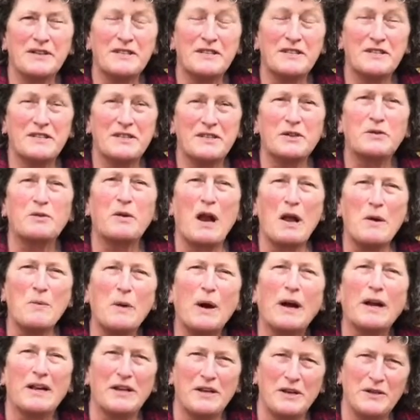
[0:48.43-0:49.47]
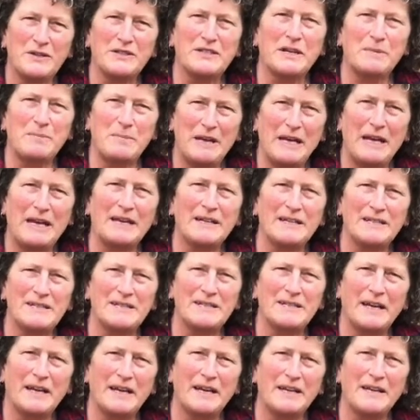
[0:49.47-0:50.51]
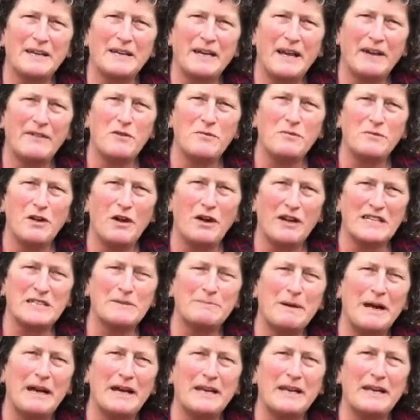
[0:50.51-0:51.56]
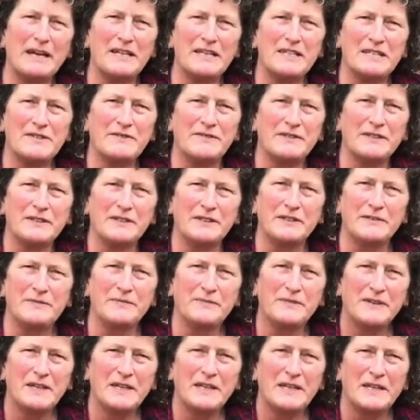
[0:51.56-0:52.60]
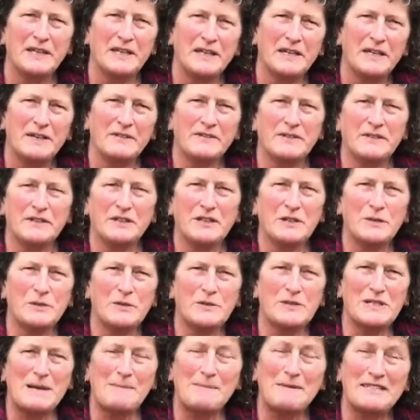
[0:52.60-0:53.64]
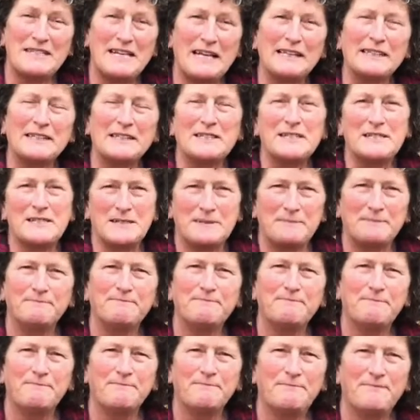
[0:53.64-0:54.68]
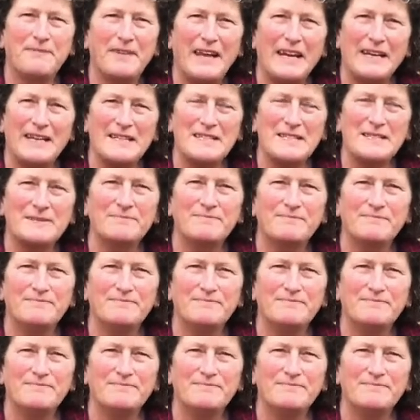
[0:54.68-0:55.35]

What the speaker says: this is a great way to use up eggs and have a nice mayonnaise for your summer salads. Thanks.